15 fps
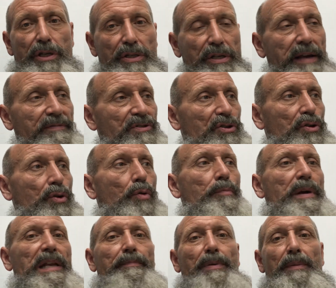because they have so
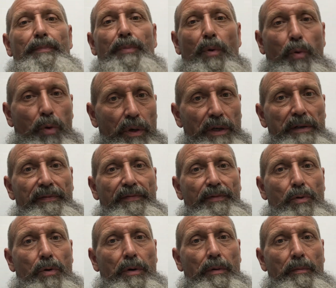many people working
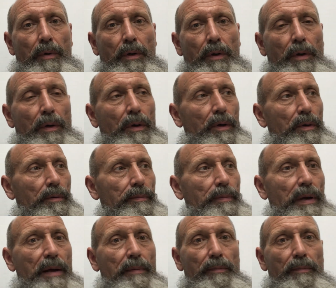for them.